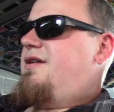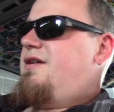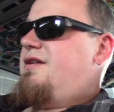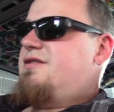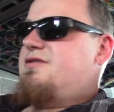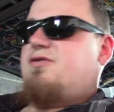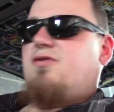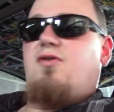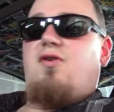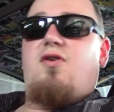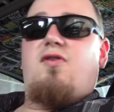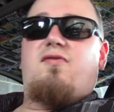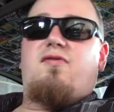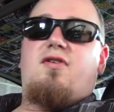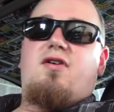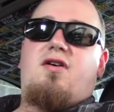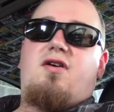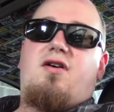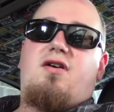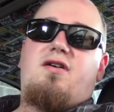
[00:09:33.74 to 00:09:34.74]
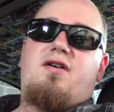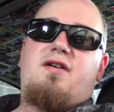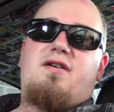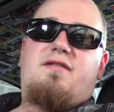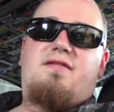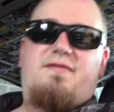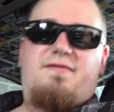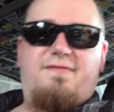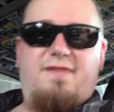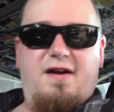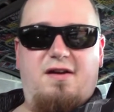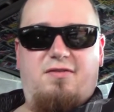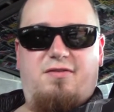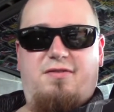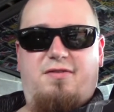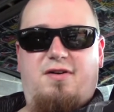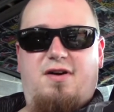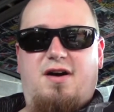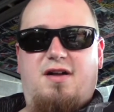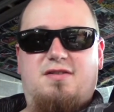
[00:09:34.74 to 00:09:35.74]
So overall, final
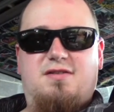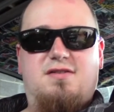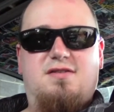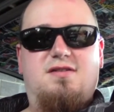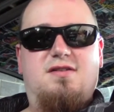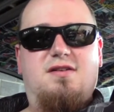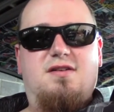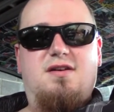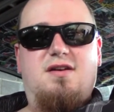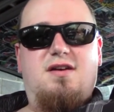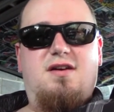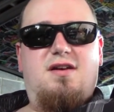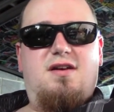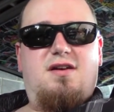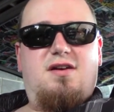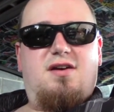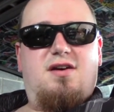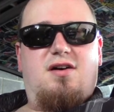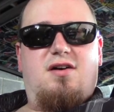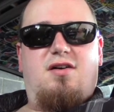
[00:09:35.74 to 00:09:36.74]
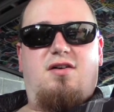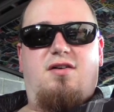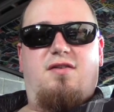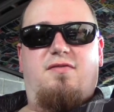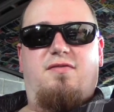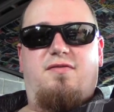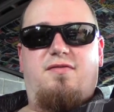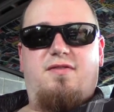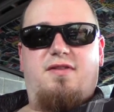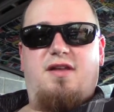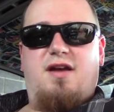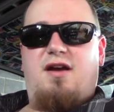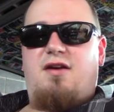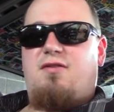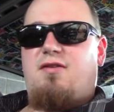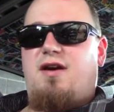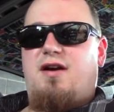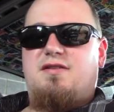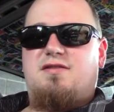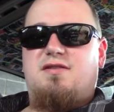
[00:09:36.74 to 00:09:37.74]
thoughts of the Air
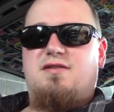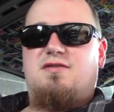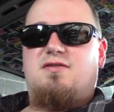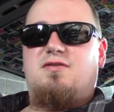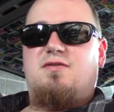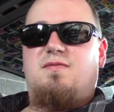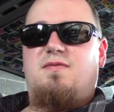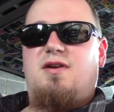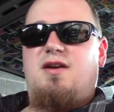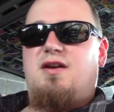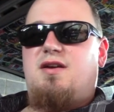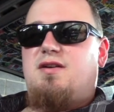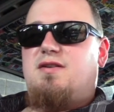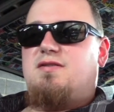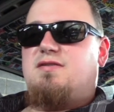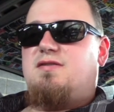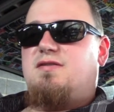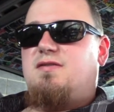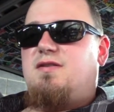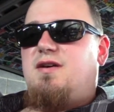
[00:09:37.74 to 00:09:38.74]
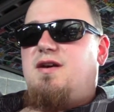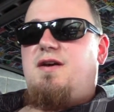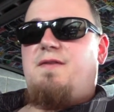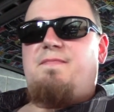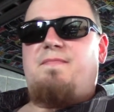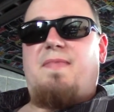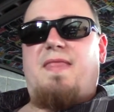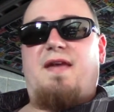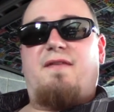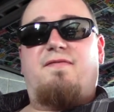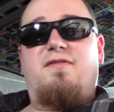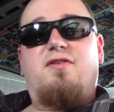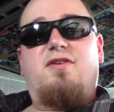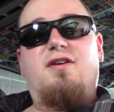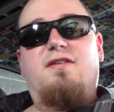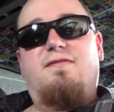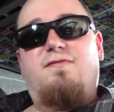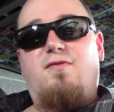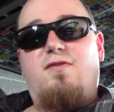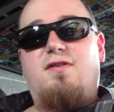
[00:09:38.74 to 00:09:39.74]
Ride system is, if you
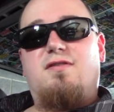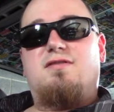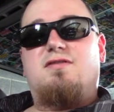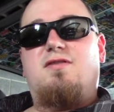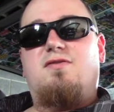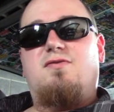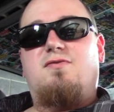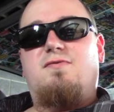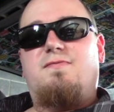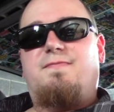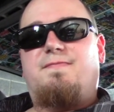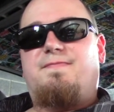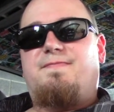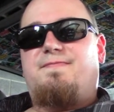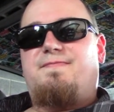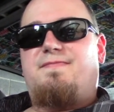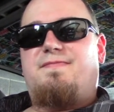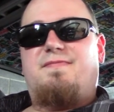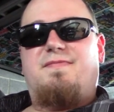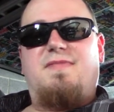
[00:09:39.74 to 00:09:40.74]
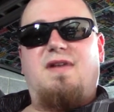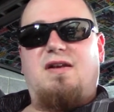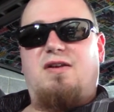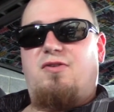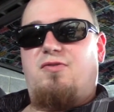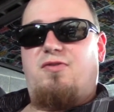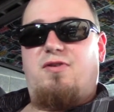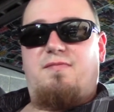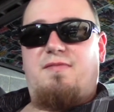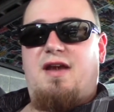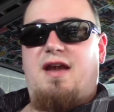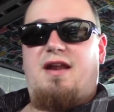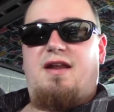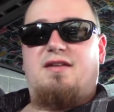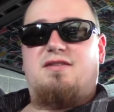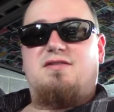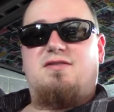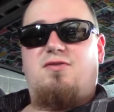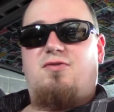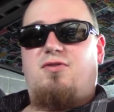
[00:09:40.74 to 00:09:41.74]
can afford so, do it, man.
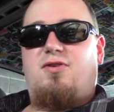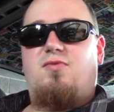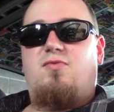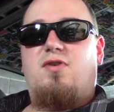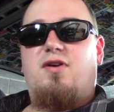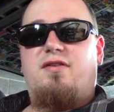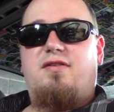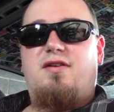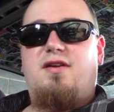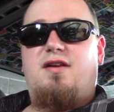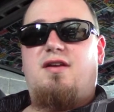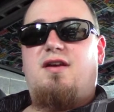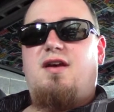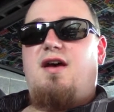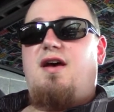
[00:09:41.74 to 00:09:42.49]
It's totally worth it.